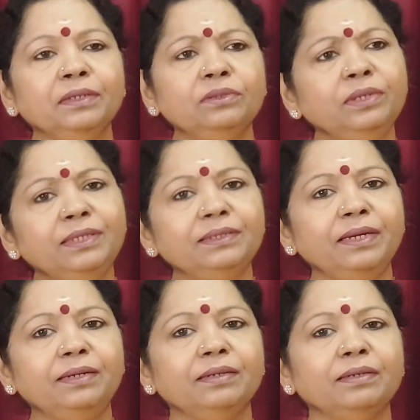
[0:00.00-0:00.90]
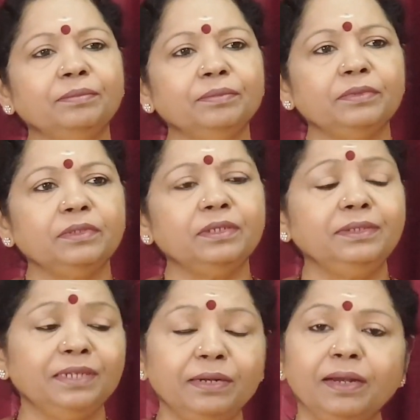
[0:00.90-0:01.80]
So he said
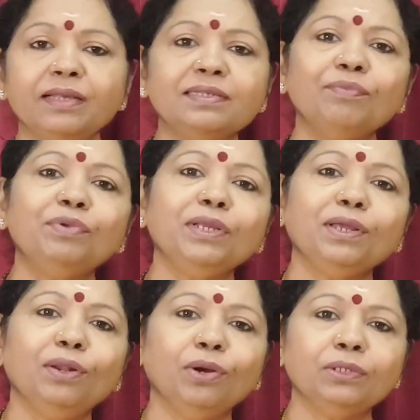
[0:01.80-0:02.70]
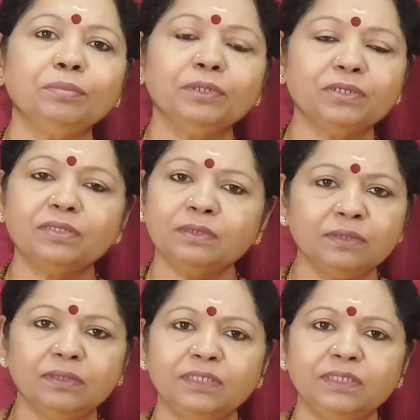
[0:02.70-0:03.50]
that children are suffering a lot because